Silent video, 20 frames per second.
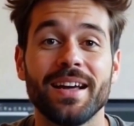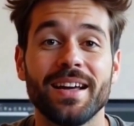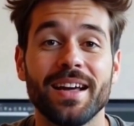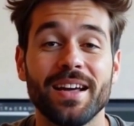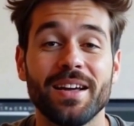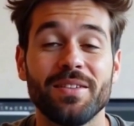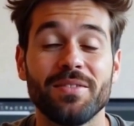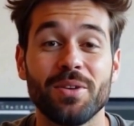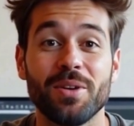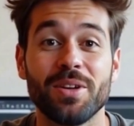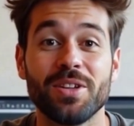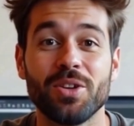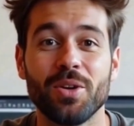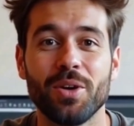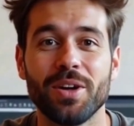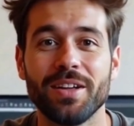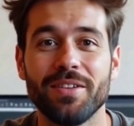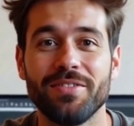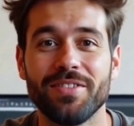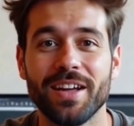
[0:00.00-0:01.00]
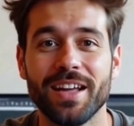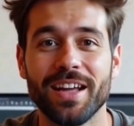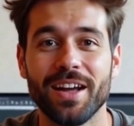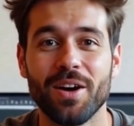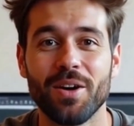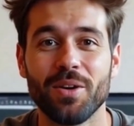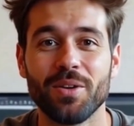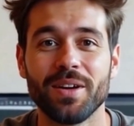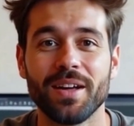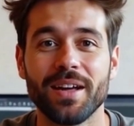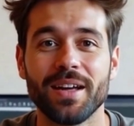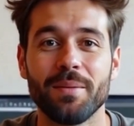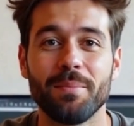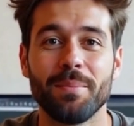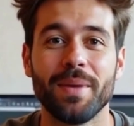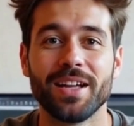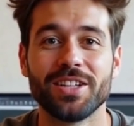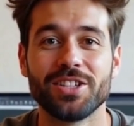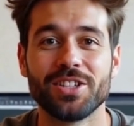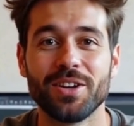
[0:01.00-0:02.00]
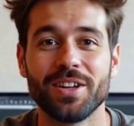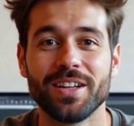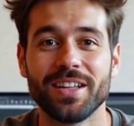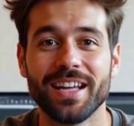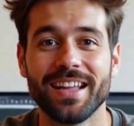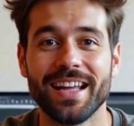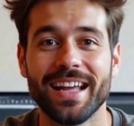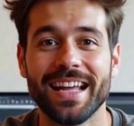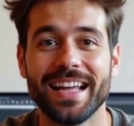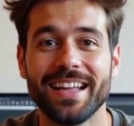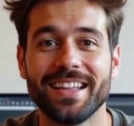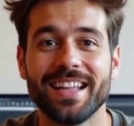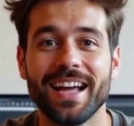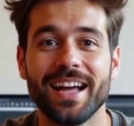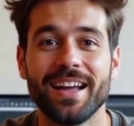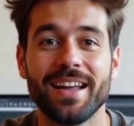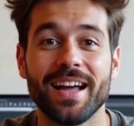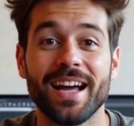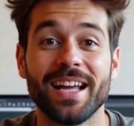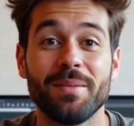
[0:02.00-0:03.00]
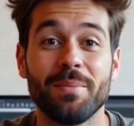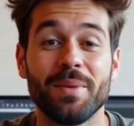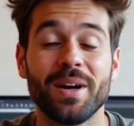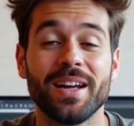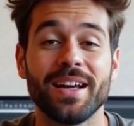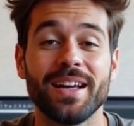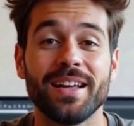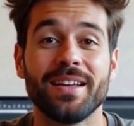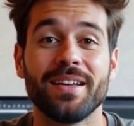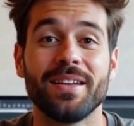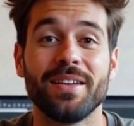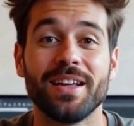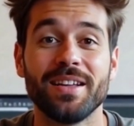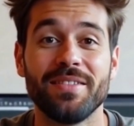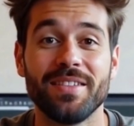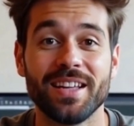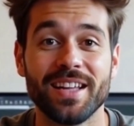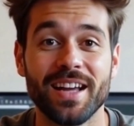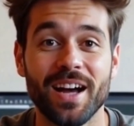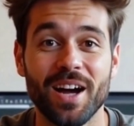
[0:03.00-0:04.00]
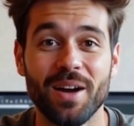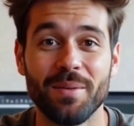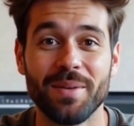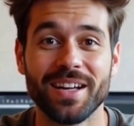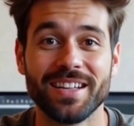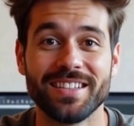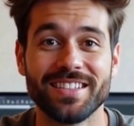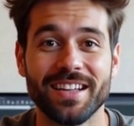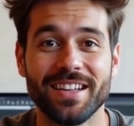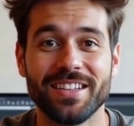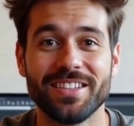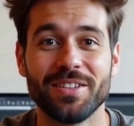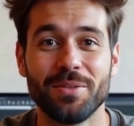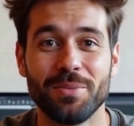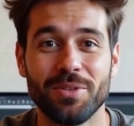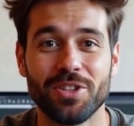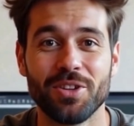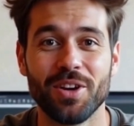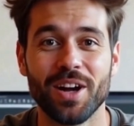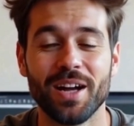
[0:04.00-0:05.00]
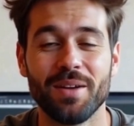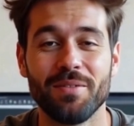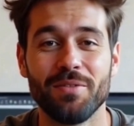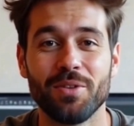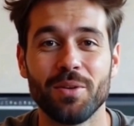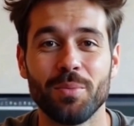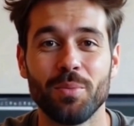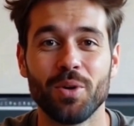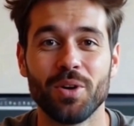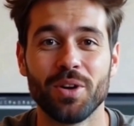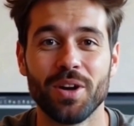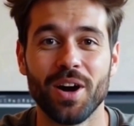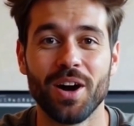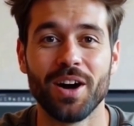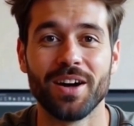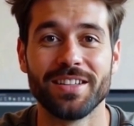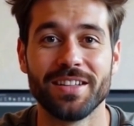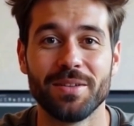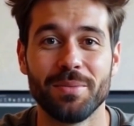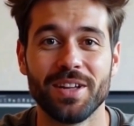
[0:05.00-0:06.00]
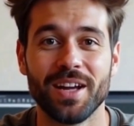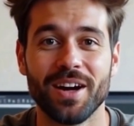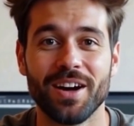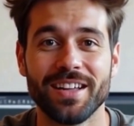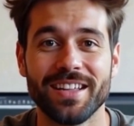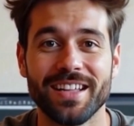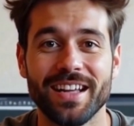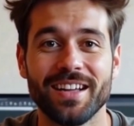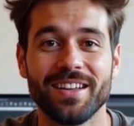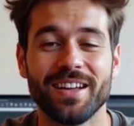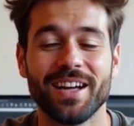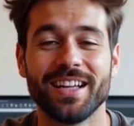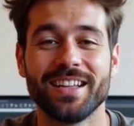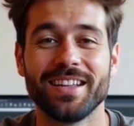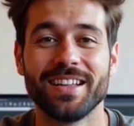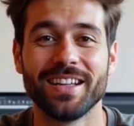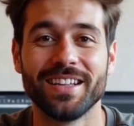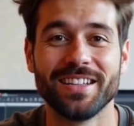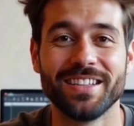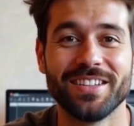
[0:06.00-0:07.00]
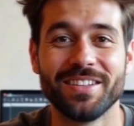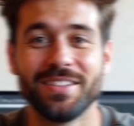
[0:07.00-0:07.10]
and if you enjoy the video, make sure to hit that like button, leave a comment, and subscribe for more awesome content like this.